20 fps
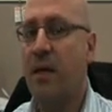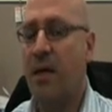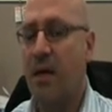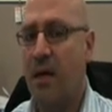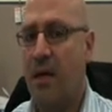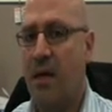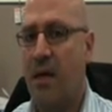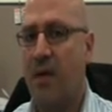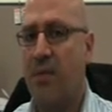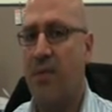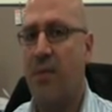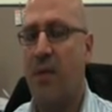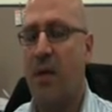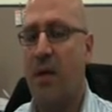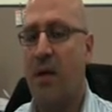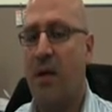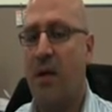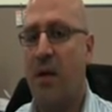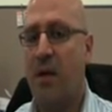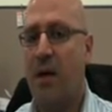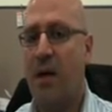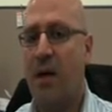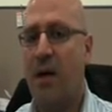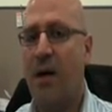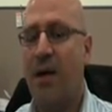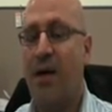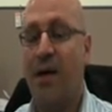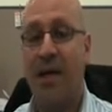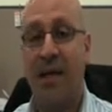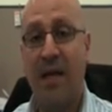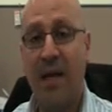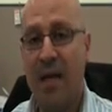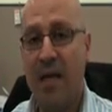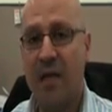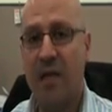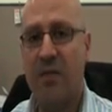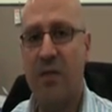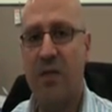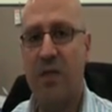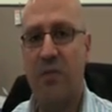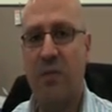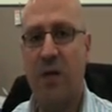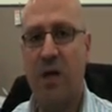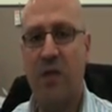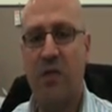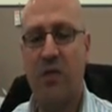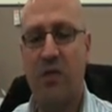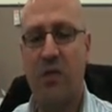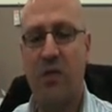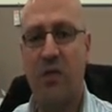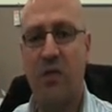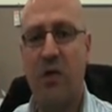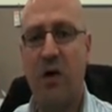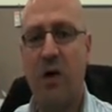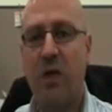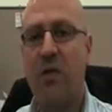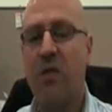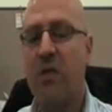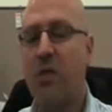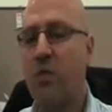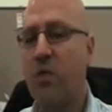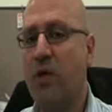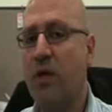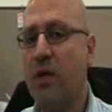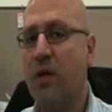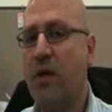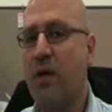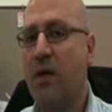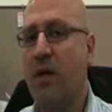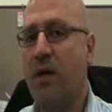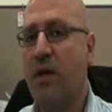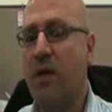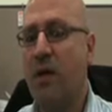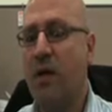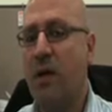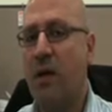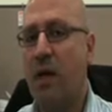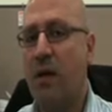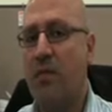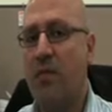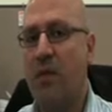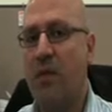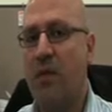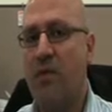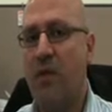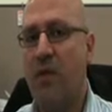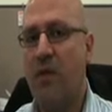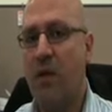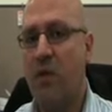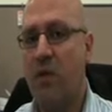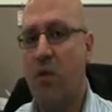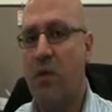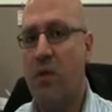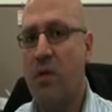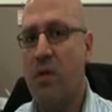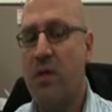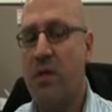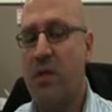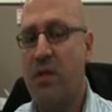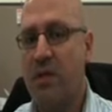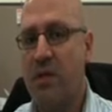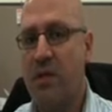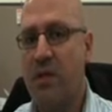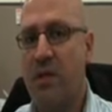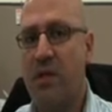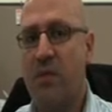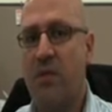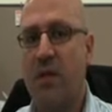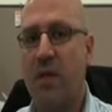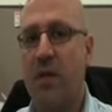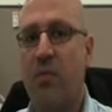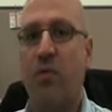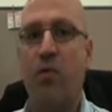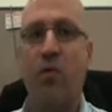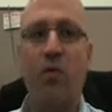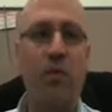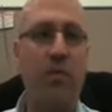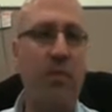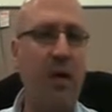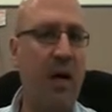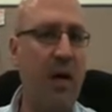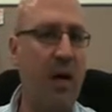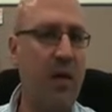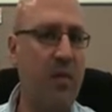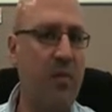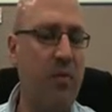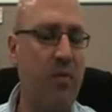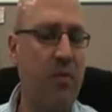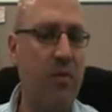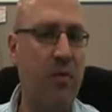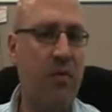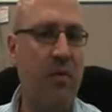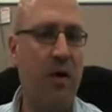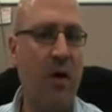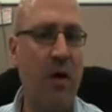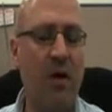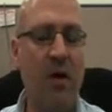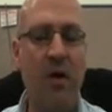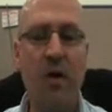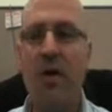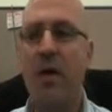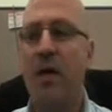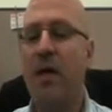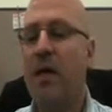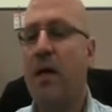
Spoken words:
high and active exposure to gold, and we believe that that will continue to be an important part of the portfolio,